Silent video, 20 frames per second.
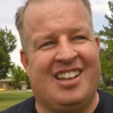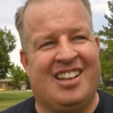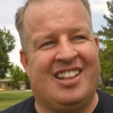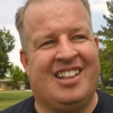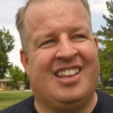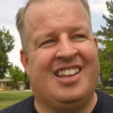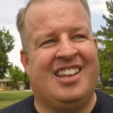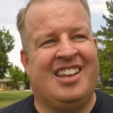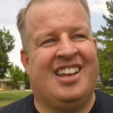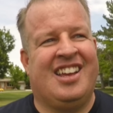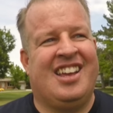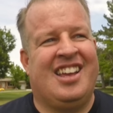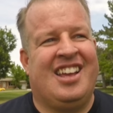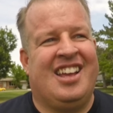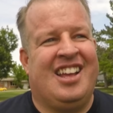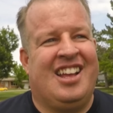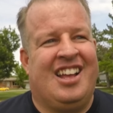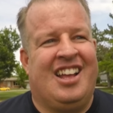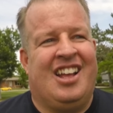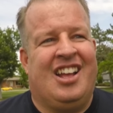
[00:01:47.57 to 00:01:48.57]
really nervous
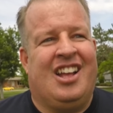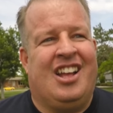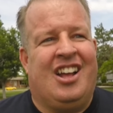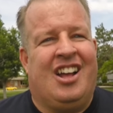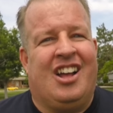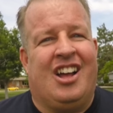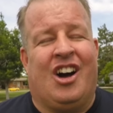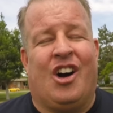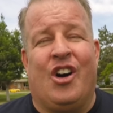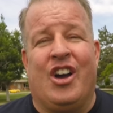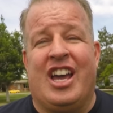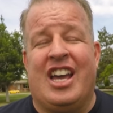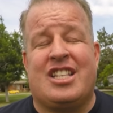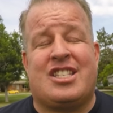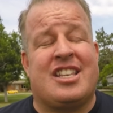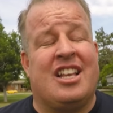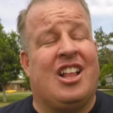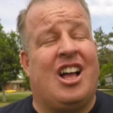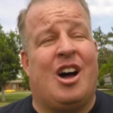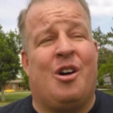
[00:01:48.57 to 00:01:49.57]
now. Like, oh,
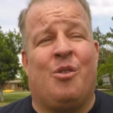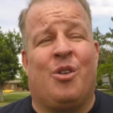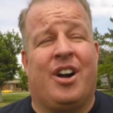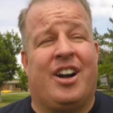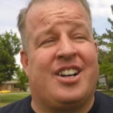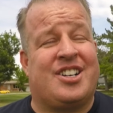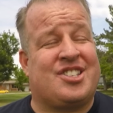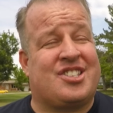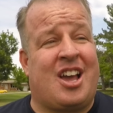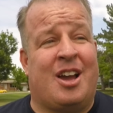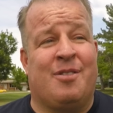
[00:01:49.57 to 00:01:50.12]
it's a lot worse,